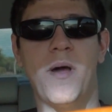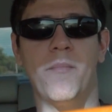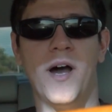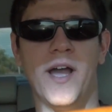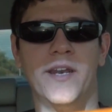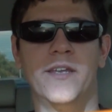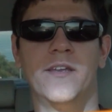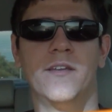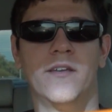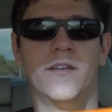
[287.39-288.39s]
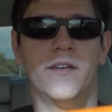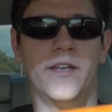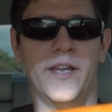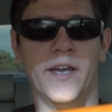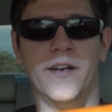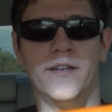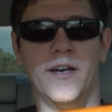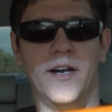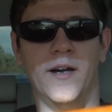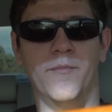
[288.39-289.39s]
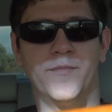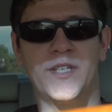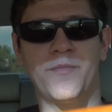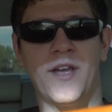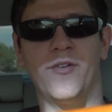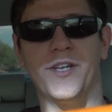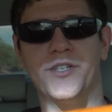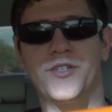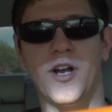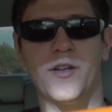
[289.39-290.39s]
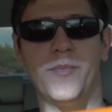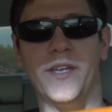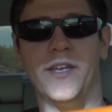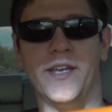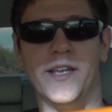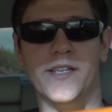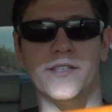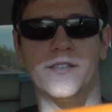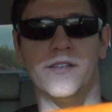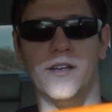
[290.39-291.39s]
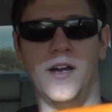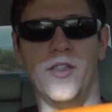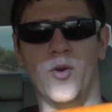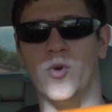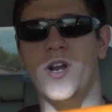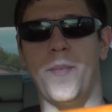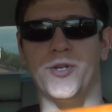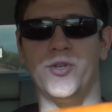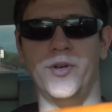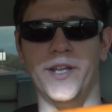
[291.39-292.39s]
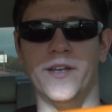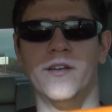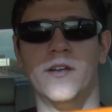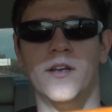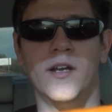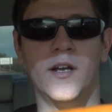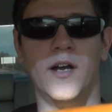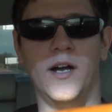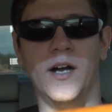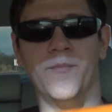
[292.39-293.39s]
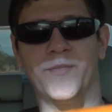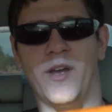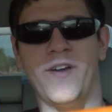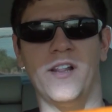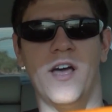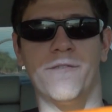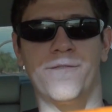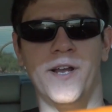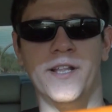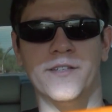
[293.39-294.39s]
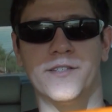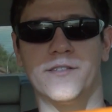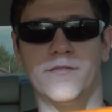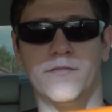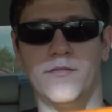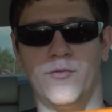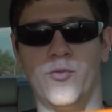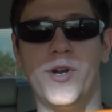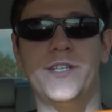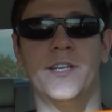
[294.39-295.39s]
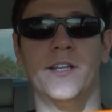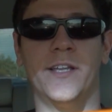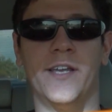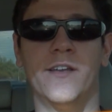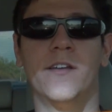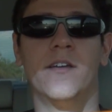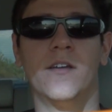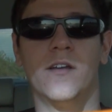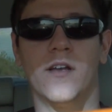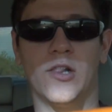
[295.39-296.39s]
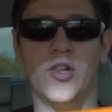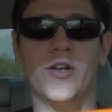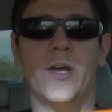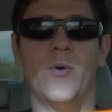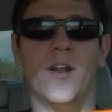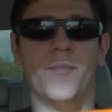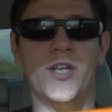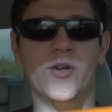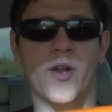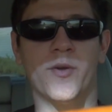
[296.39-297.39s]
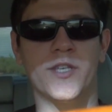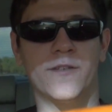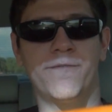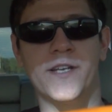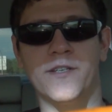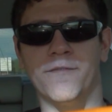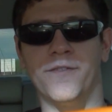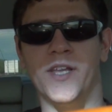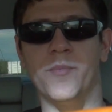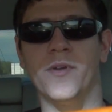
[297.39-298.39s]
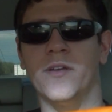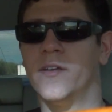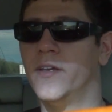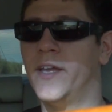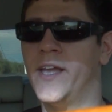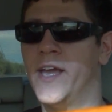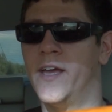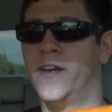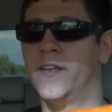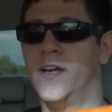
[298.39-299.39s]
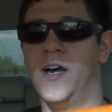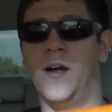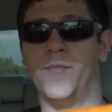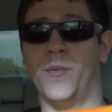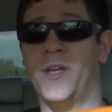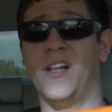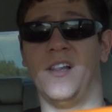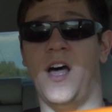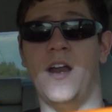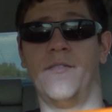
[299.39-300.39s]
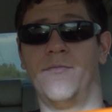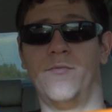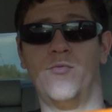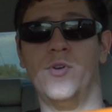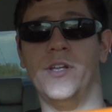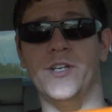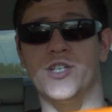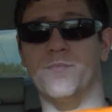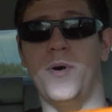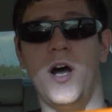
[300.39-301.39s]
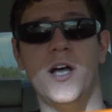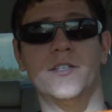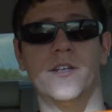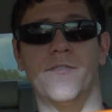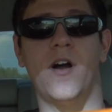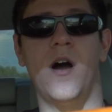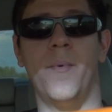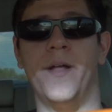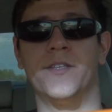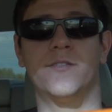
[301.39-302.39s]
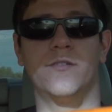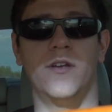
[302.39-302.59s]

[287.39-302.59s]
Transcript: mind. And something that really struck me is the word opportunity. I've had a lot of friends recently look at what I've been doing with this fix and flip, and I'm getting a lot of really just positive comments,